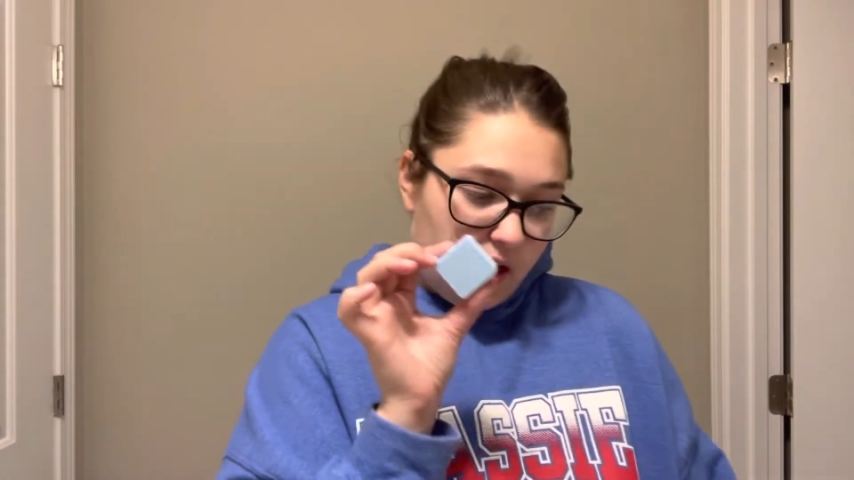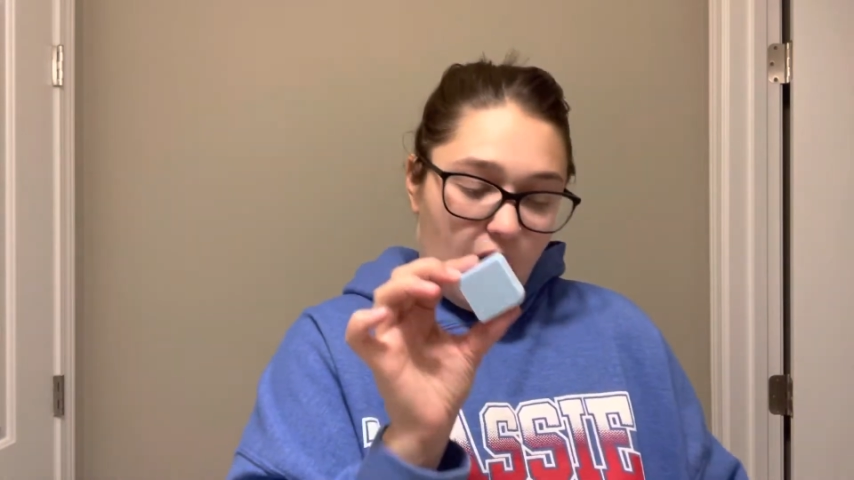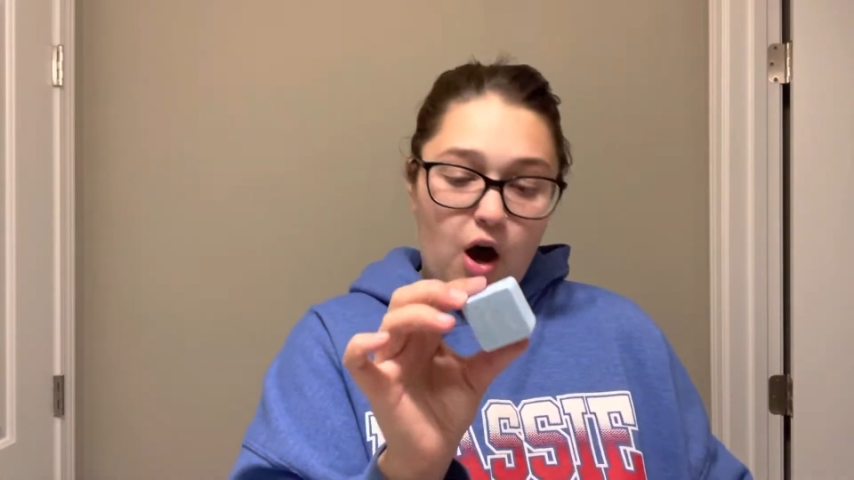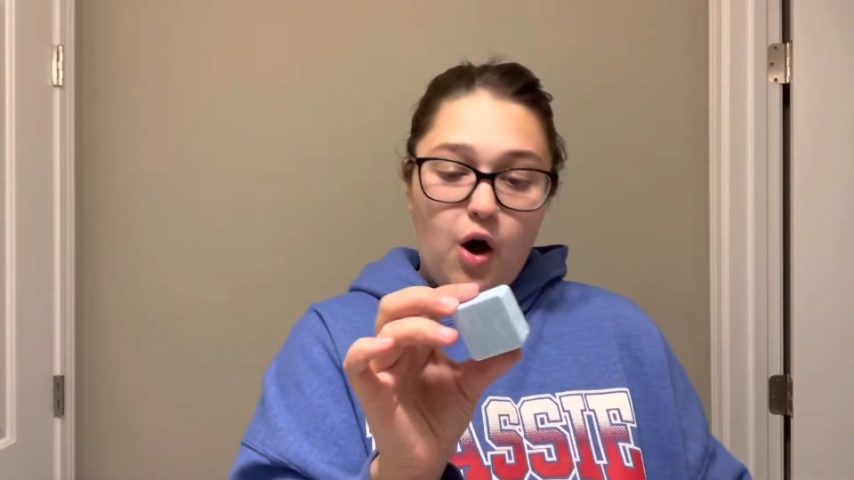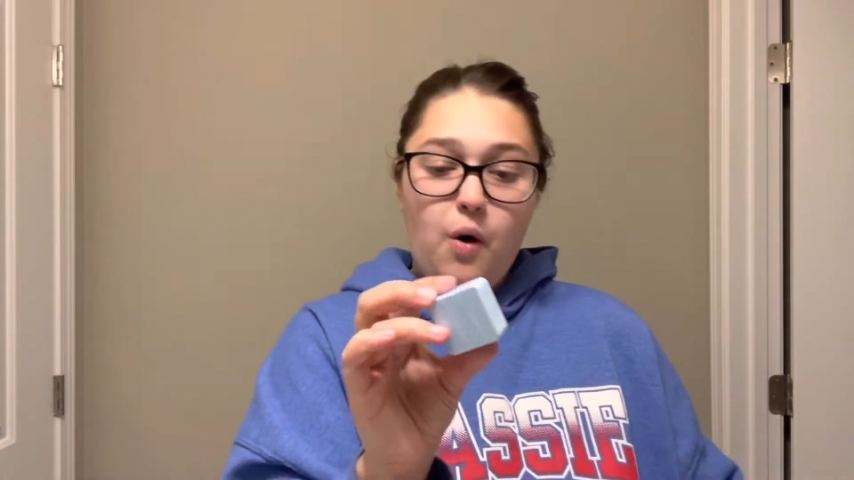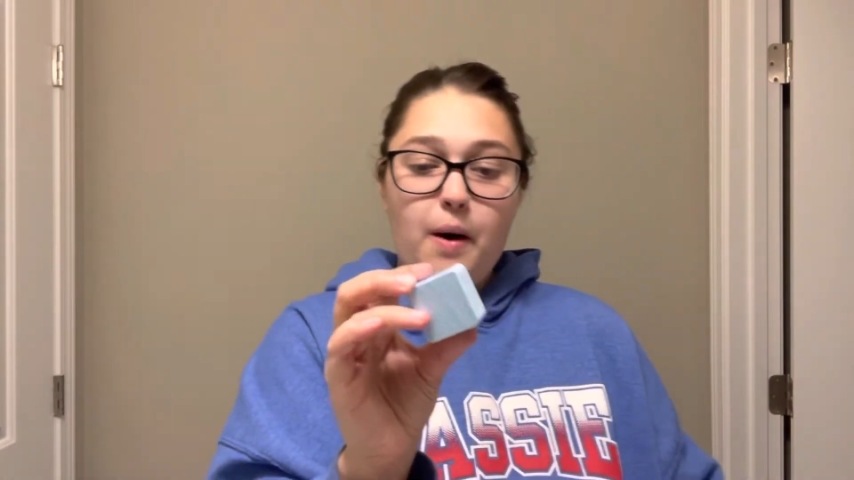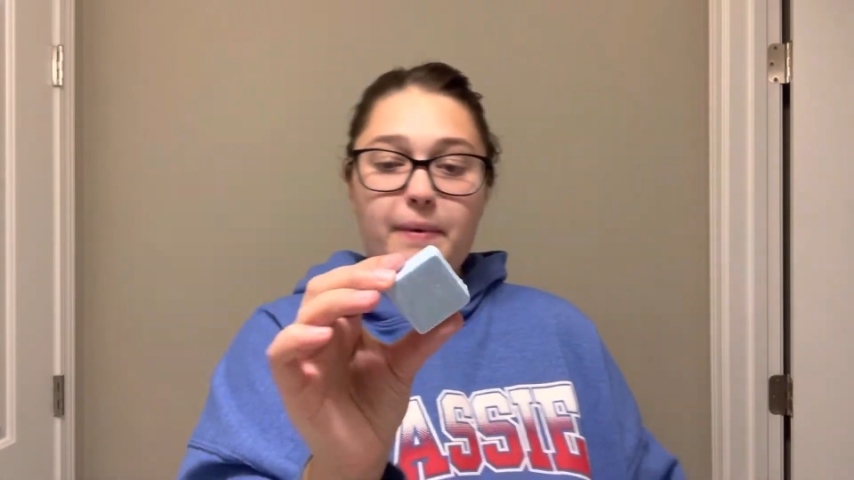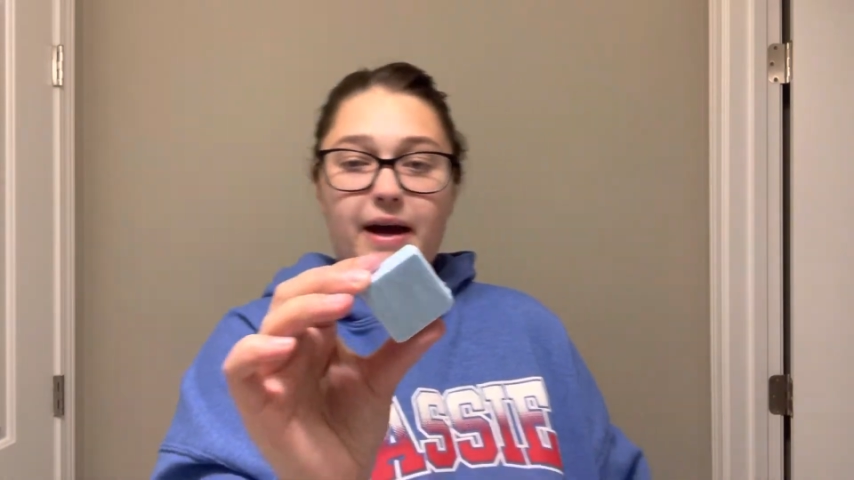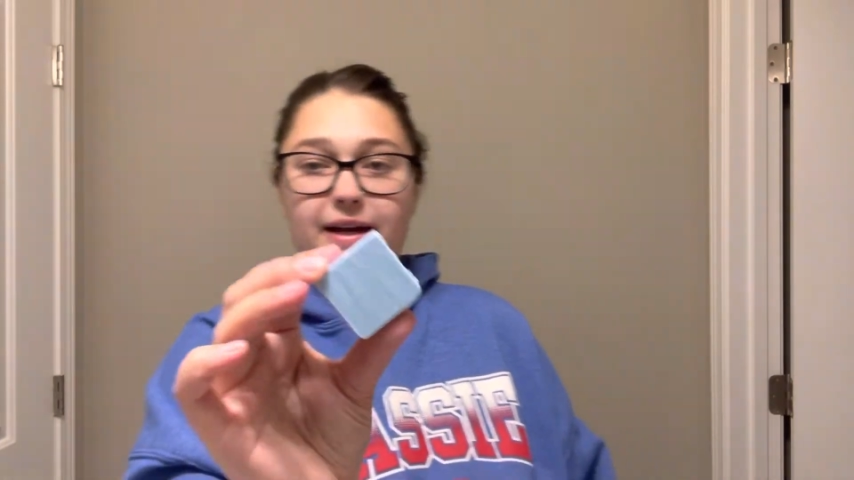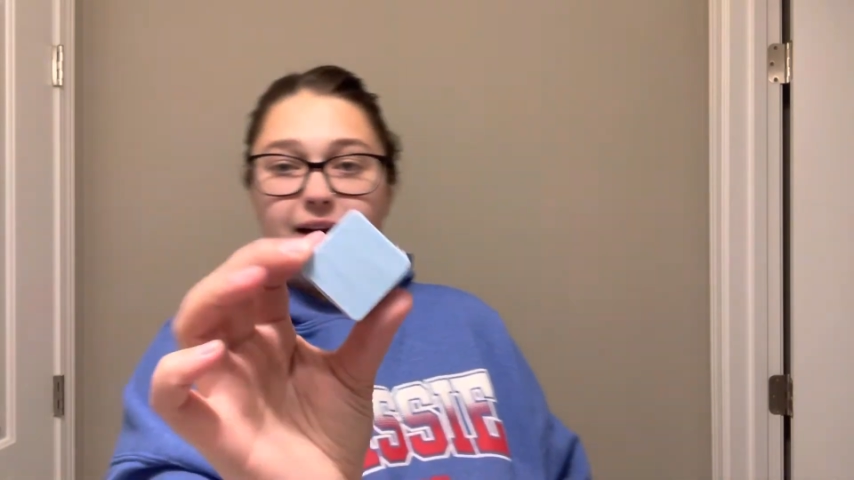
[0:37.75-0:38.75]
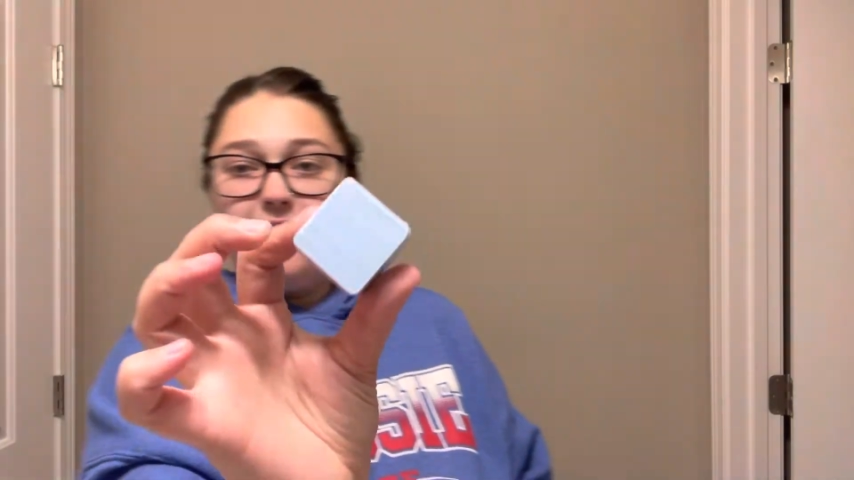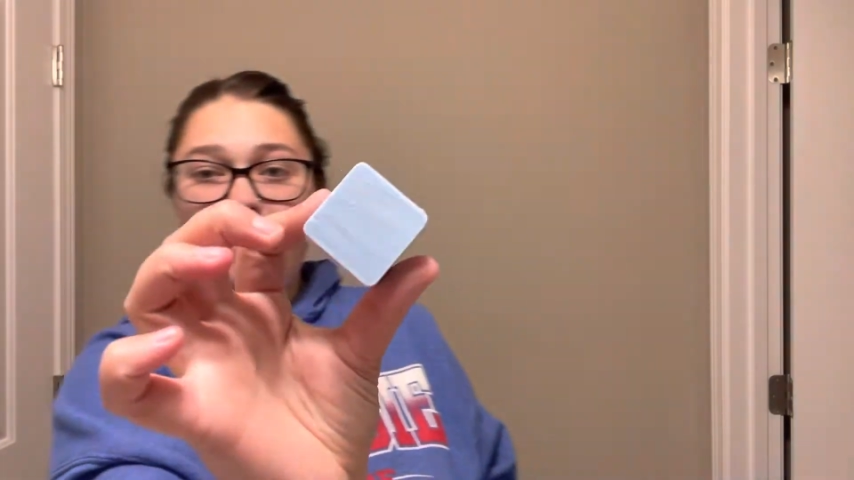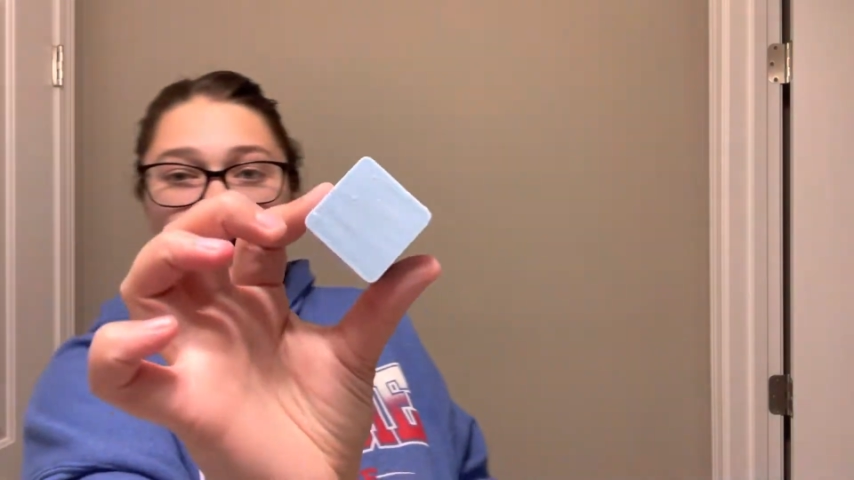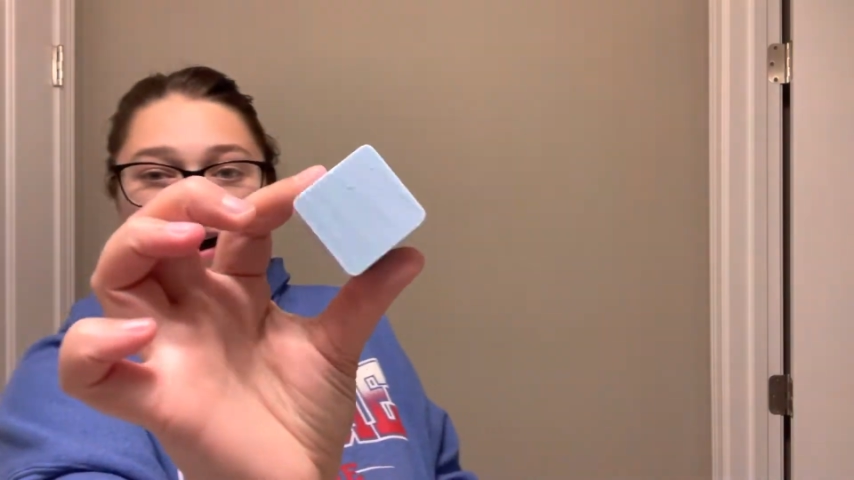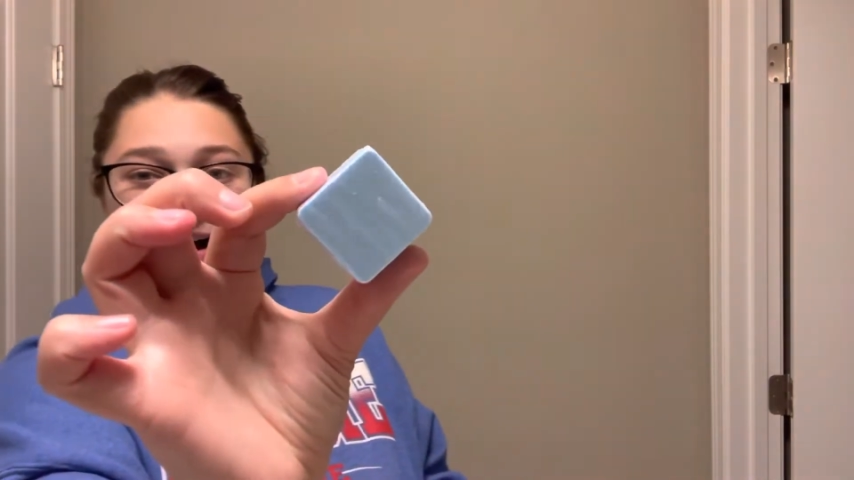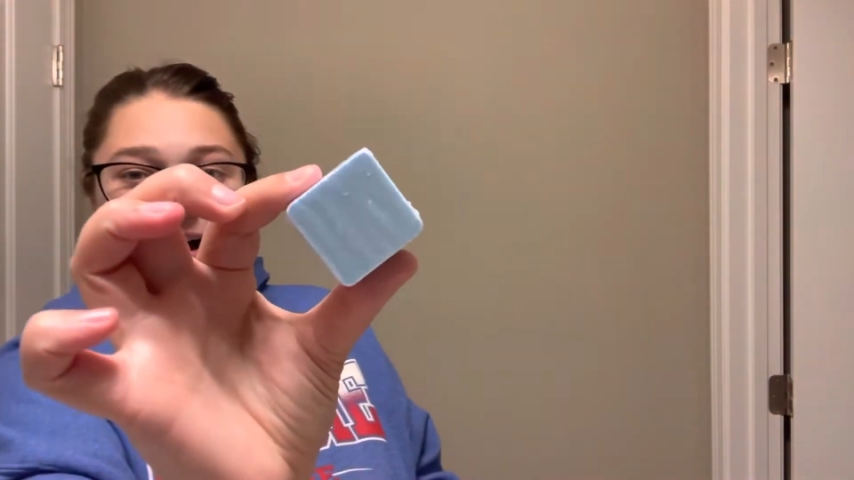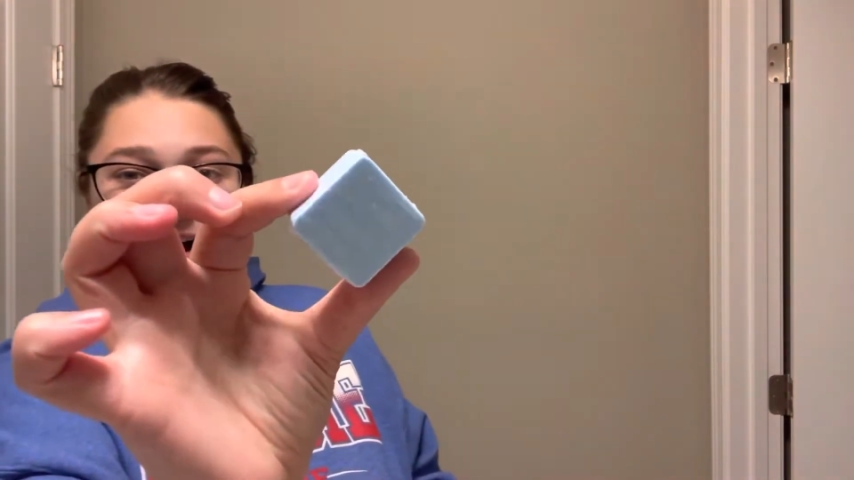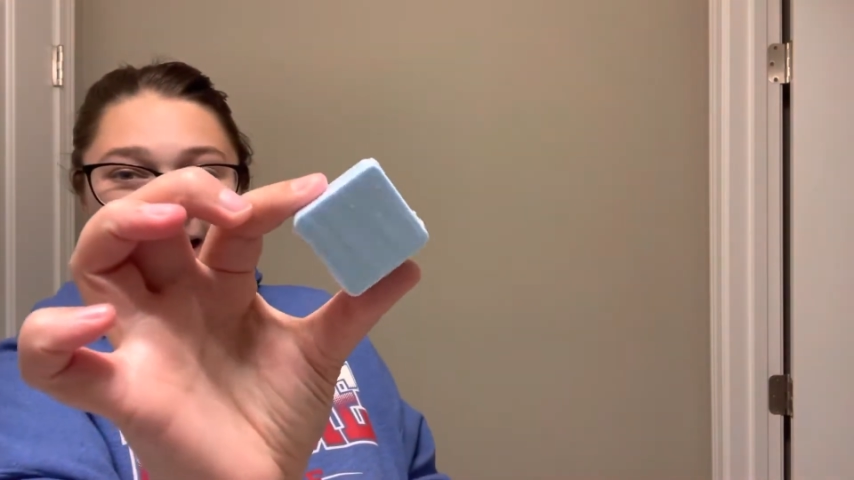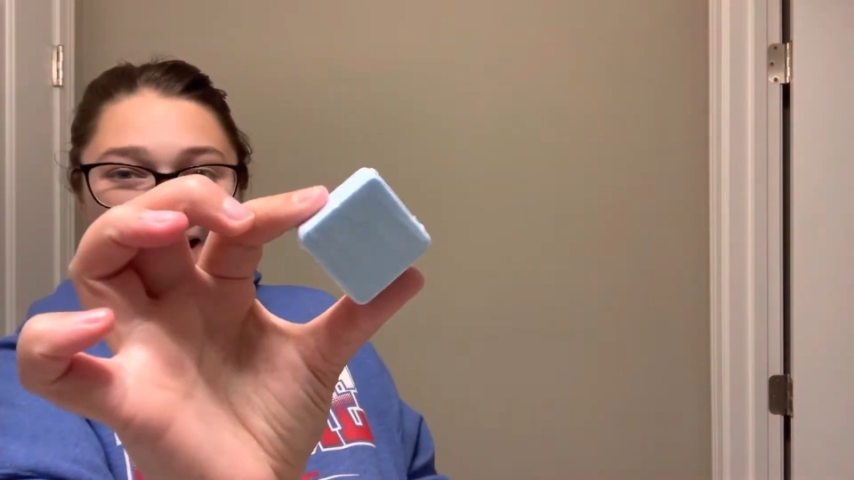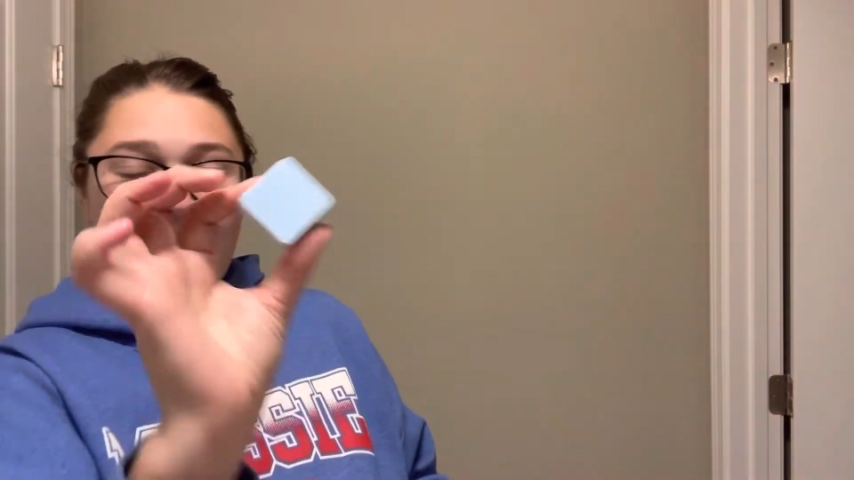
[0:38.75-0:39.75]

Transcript: Oh my god,